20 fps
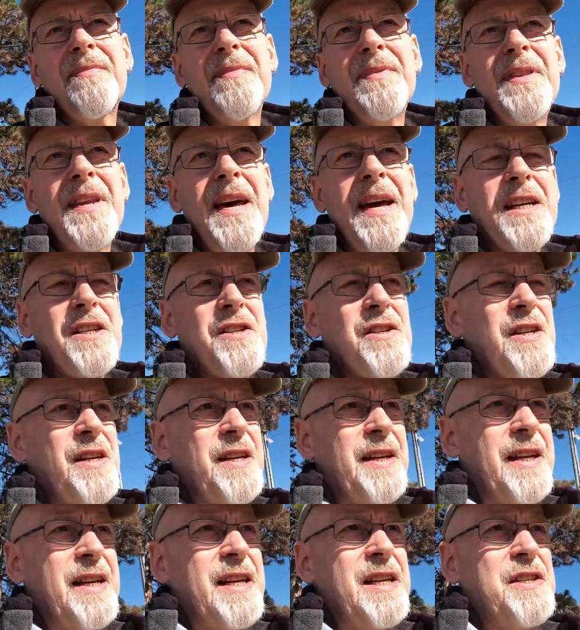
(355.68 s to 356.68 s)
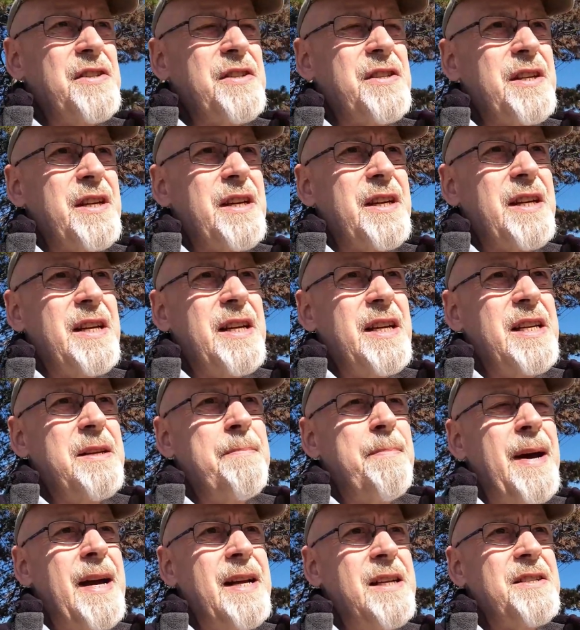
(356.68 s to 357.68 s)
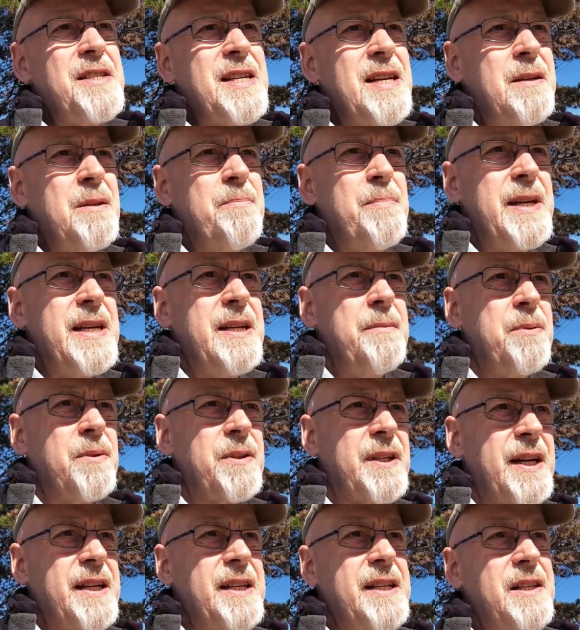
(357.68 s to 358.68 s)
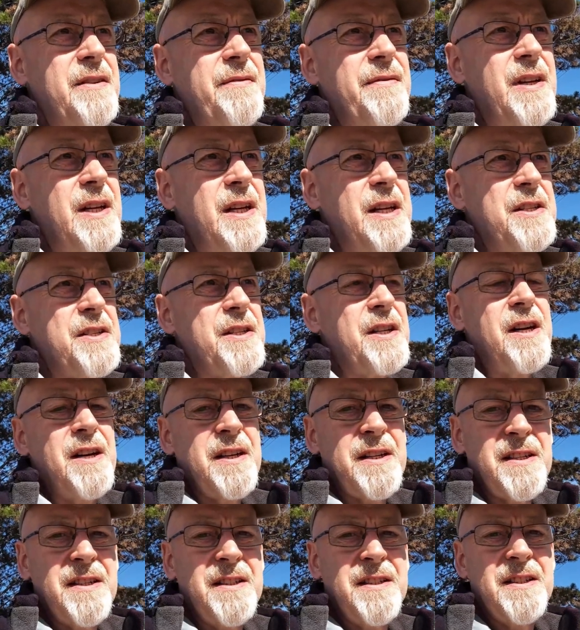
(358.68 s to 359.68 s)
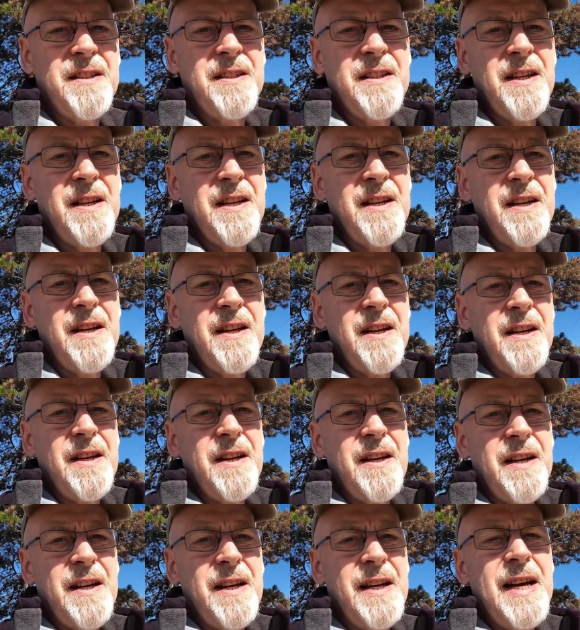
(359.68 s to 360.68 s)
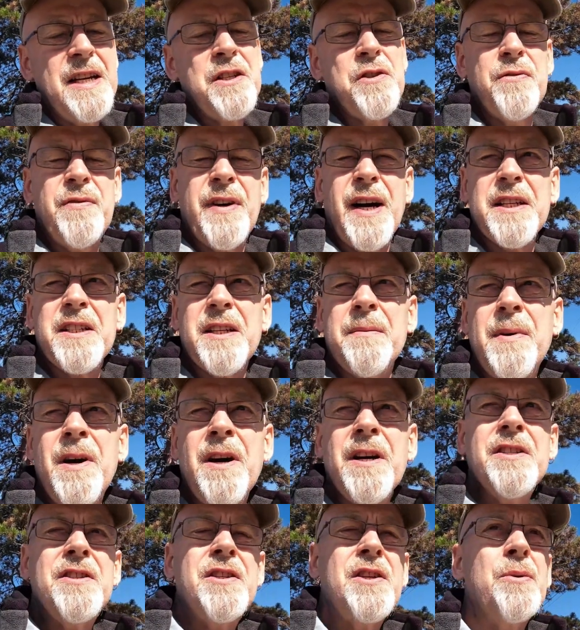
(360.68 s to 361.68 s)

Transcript: Next thing is, it depends how many people get in the village. In actual fact, I might